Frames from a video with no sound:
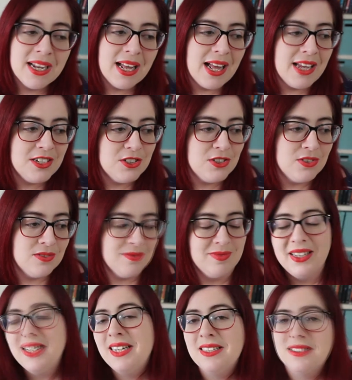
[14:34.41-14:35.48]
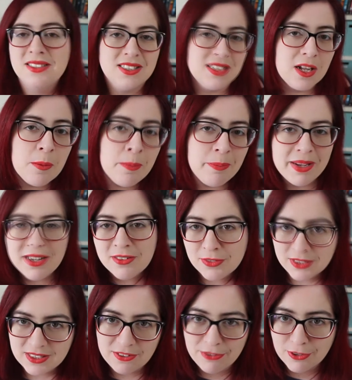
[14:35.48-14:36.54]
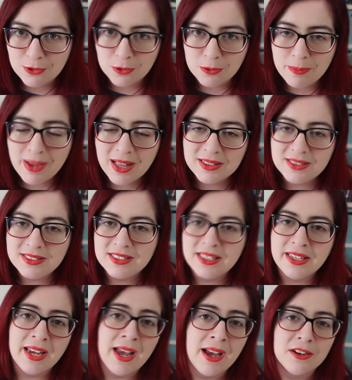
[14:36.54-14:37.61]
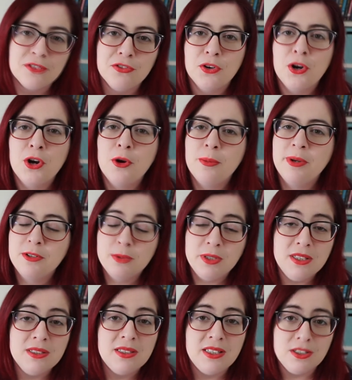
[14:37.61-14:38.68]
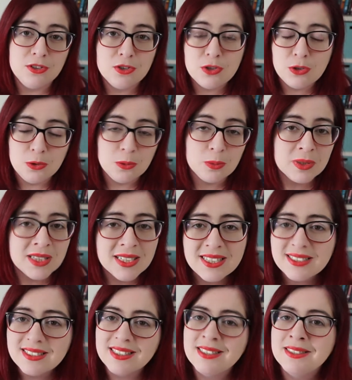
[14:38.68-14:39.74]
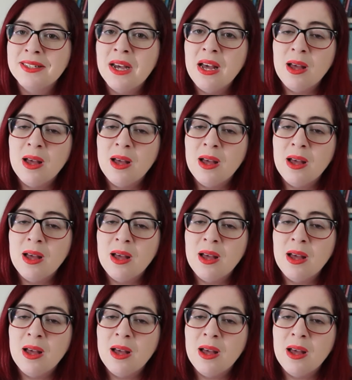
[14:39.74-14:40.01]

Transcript: and it's a bit of a difficult balancing act for her between these two places,